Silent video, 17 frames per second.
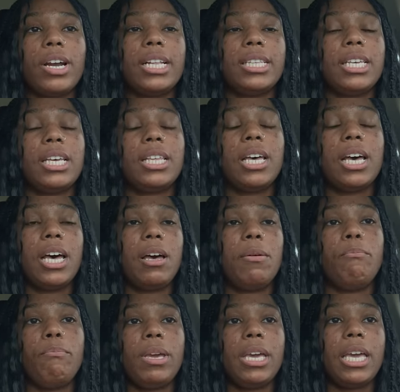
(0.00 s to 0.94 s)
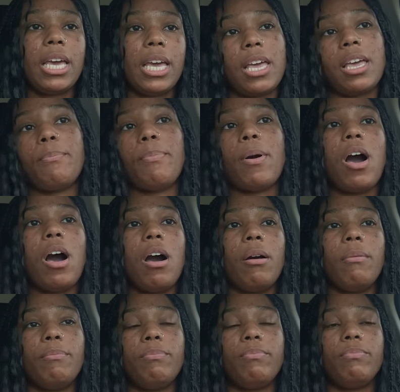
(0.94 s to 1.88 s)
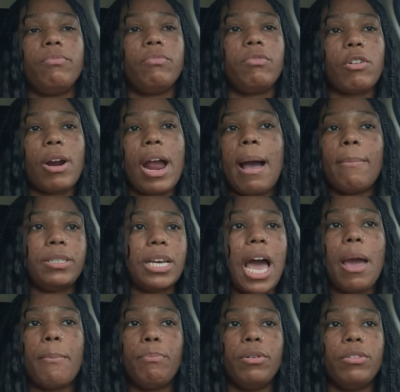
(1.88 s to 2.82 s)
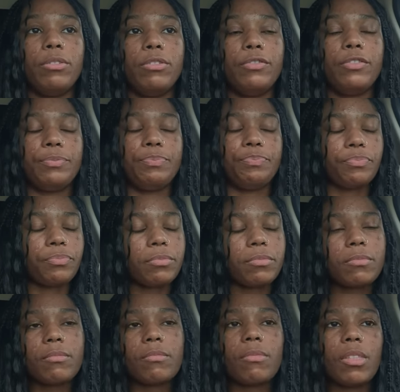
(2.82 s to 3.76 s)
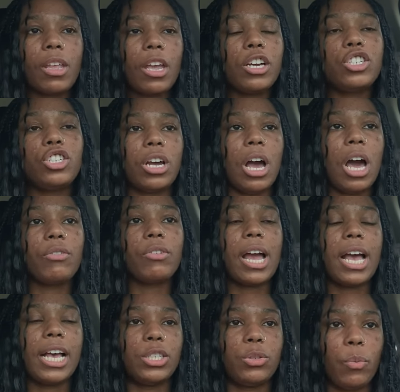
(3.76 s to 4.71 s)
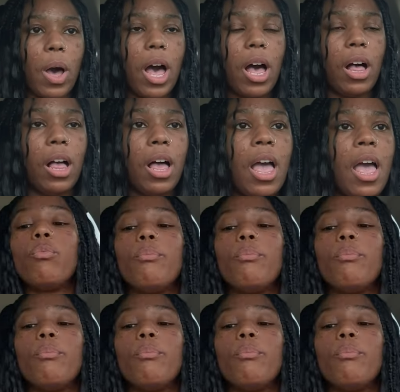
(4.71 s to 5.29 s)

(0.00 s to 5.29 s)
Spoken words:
into the upbeat hip-hop rap type of genre as well.